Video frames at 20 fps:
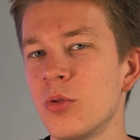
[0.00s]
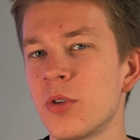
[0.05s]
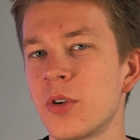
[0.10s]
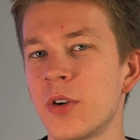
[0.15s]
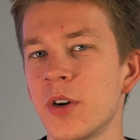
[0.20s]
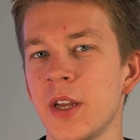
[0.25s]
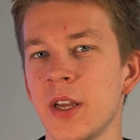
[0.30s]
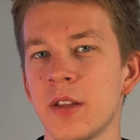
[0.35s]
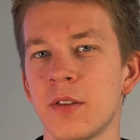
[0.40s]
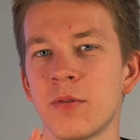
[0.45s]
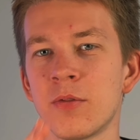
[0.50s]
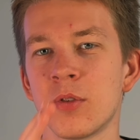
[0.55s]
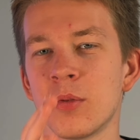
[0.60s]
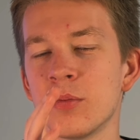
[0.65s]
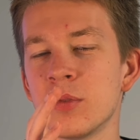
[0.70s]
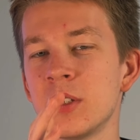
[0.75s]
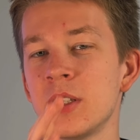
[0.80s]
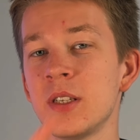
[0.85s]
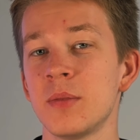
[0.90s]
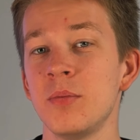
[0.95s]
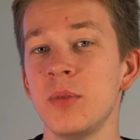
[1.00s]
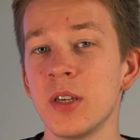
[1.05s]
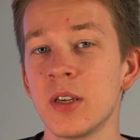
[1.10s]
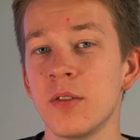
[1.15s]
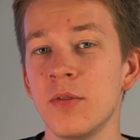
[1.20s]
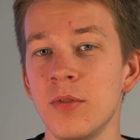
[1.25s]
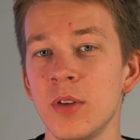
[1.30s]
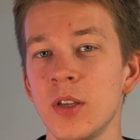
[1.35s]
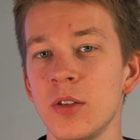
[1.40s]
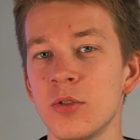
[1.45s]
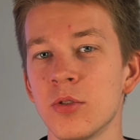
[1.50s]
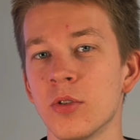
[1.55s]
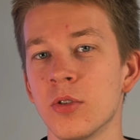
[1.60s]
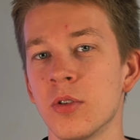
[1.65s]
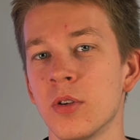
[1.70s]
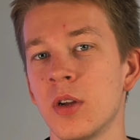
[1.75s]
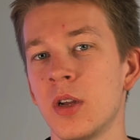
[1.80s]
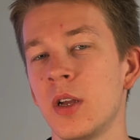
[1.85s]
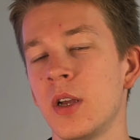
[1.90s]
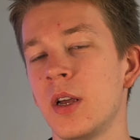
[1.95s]
create from this big
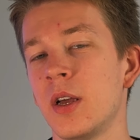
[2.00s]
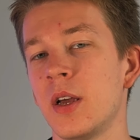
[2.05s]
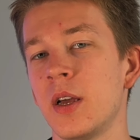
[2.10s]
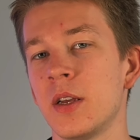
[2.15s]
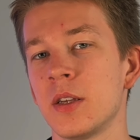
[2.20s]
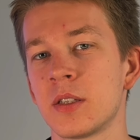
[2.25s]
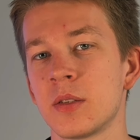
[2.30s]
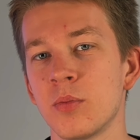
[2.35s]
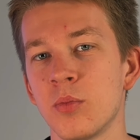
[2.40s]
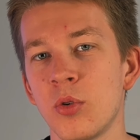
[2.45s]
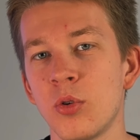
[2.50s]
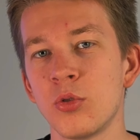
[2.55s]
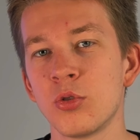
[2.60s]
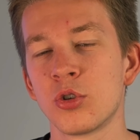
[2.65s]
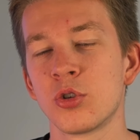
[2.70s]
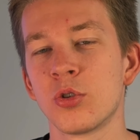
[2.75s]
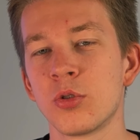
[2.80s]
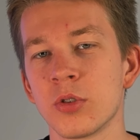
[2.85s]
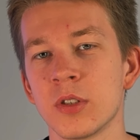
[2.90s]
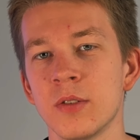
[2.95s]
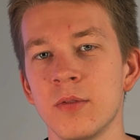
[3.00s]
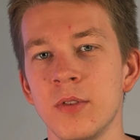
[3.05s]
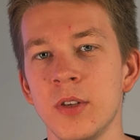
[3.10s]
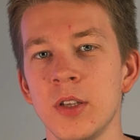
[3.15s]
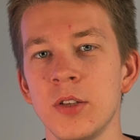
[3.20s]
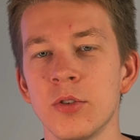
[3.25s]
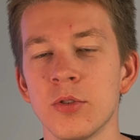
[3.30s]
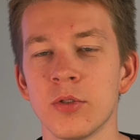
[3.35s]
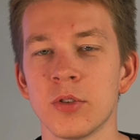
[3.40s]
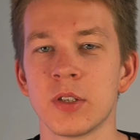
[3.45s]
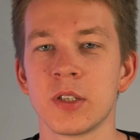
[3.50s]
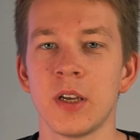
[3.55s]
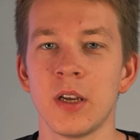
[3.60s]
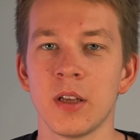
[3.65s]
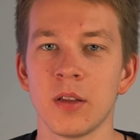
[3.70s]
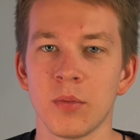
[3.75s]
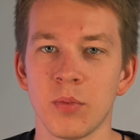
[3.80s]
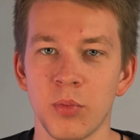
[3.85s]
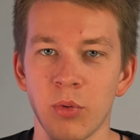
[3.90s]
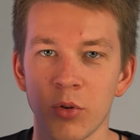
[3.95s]
video a small shorts videos
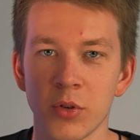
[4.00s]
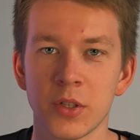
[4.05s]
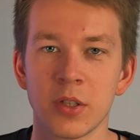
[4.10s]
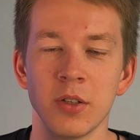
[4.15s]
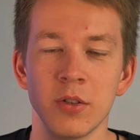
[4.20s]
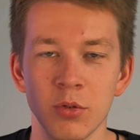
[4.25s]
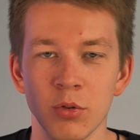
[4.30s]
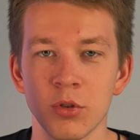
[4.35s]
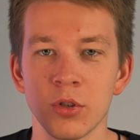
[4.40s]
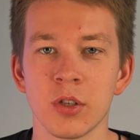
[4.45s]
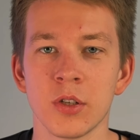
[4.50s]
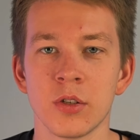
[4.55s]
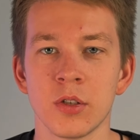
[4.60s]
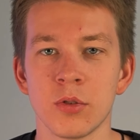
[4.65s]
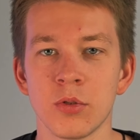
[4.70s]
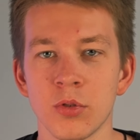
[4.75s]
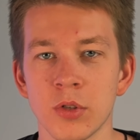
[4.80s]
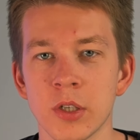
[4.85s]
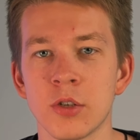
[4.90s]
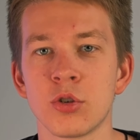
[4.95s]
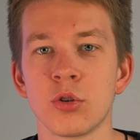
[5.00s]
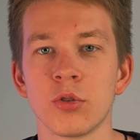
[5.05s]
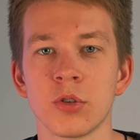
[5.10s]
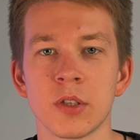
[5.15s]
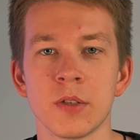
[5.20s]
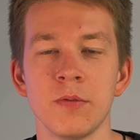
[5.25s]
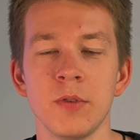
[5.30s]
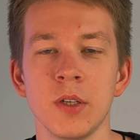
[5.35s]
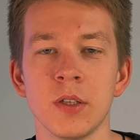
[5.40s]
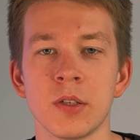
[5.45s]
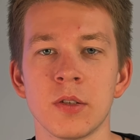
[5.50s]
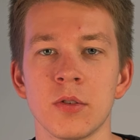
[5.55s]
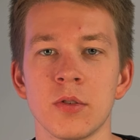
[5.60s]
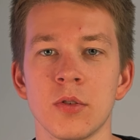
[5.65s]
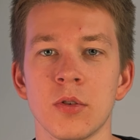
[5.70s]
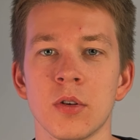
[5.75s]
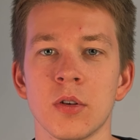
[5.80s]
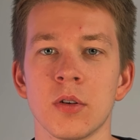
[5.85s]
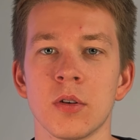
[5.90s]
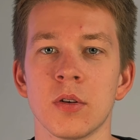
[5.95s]
and post it to the shorts feeds
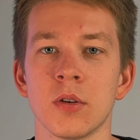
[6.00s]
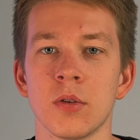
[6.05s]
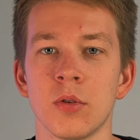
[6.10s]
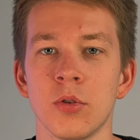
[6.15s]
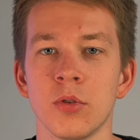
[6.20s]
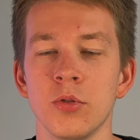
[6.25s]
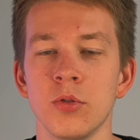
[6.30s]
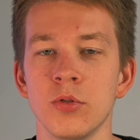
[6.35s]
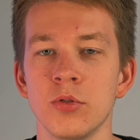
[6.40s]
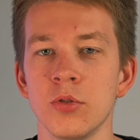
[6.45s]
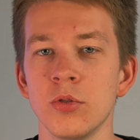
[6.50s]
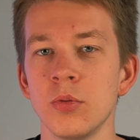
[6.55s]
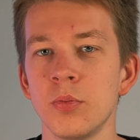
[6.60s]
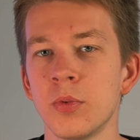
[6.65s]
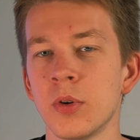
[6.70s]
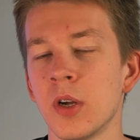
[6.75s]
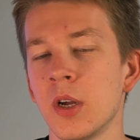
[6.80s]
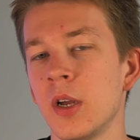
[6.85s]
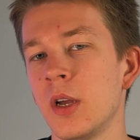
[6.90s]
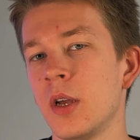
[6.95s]
on YouTube,